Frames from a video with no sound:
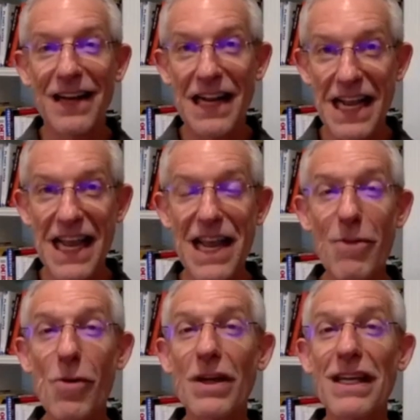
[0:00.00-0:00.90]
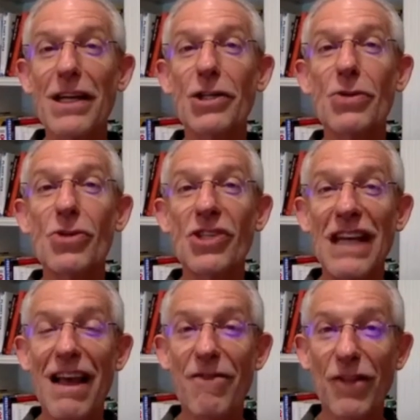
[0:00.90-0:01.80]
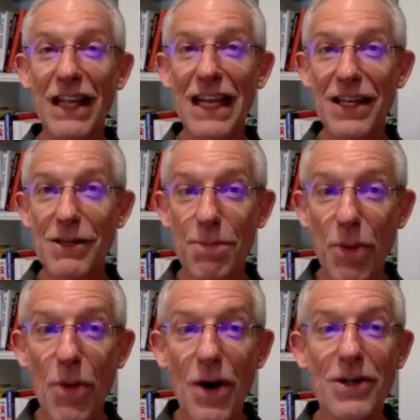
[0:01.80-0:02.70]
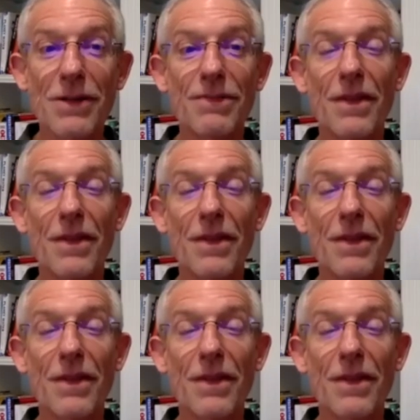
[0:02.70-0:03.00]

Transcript: He will get you safely into port,